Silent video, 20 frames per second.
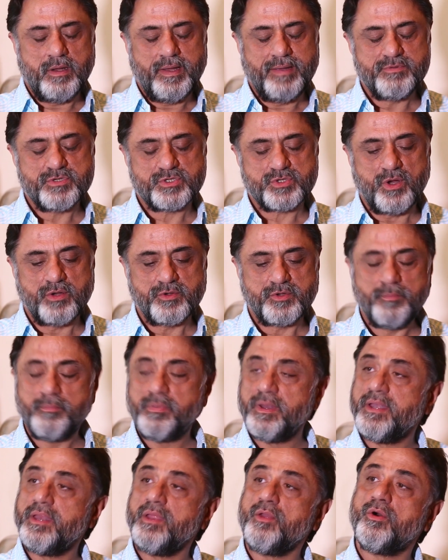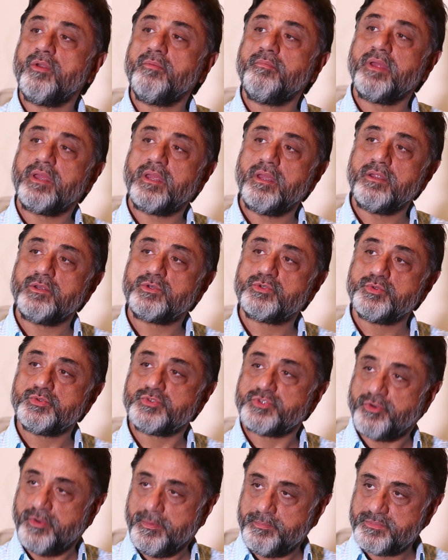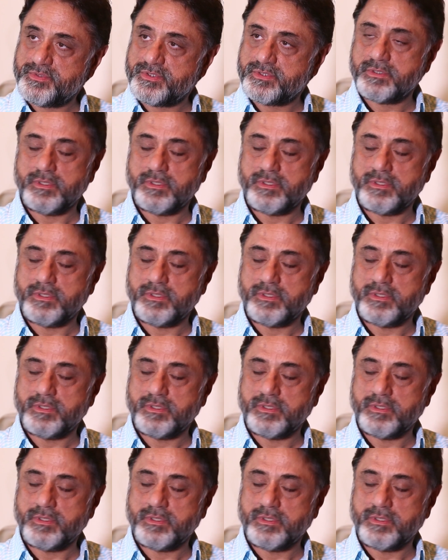I was contemplating on making two scripts.